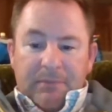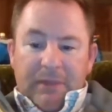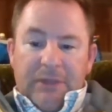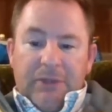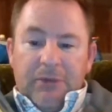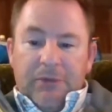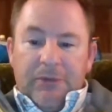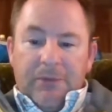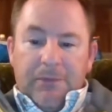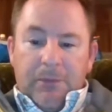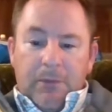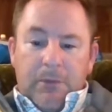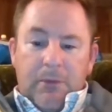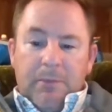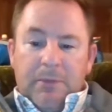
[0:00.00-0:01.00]
use the
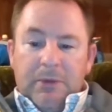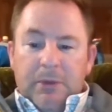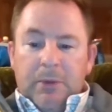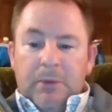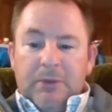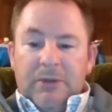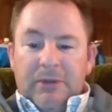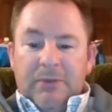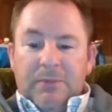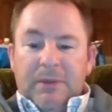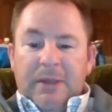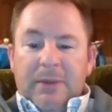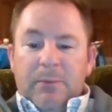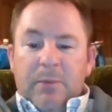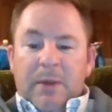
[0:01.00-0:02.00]
photo below to
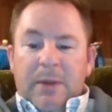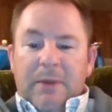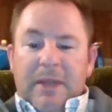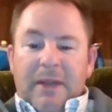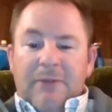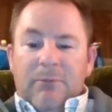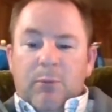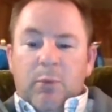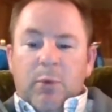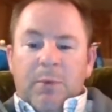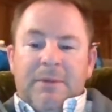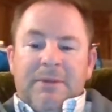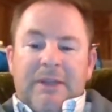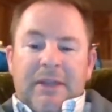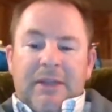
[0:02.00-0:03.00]
explain why we have
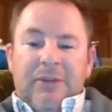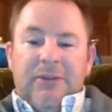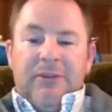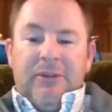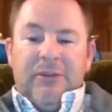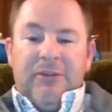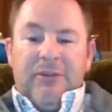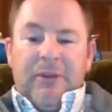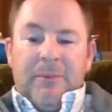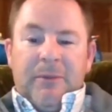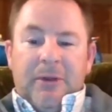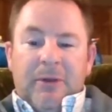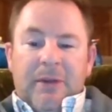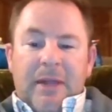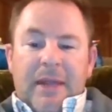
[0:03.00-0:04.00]
warmer days in the
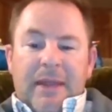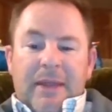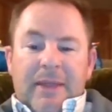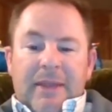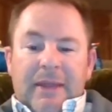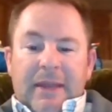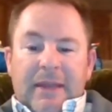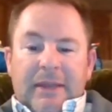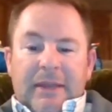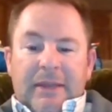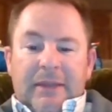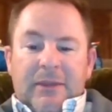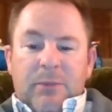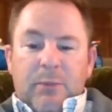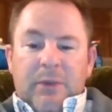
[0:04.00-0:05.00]
summer than
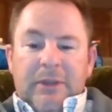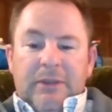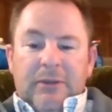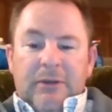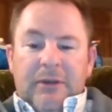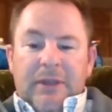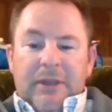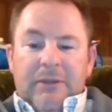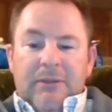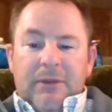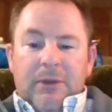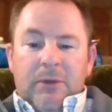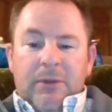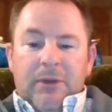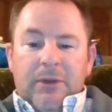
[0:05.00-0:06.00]
in the winter, even
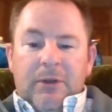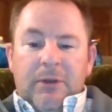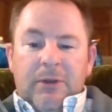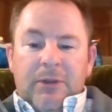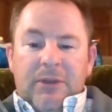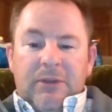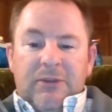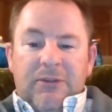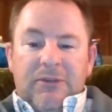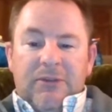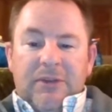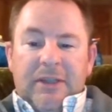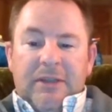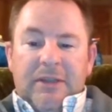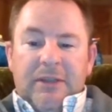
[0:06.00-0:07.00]
though the Earth is
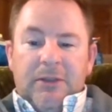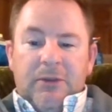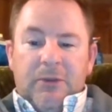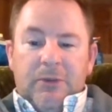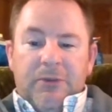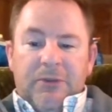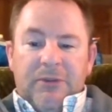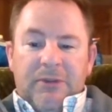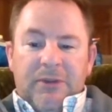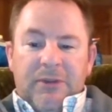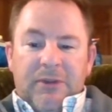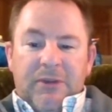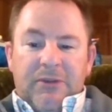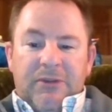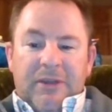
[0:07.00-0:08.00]
slightly closer to
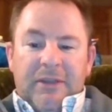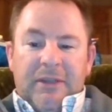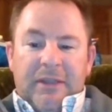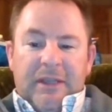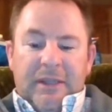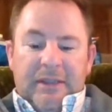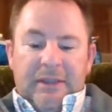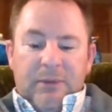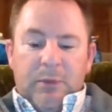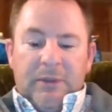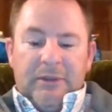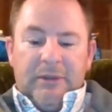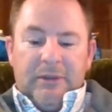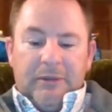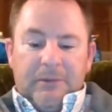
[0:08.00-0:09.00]
the sun in the
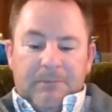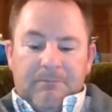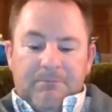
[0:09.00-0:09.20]
winter.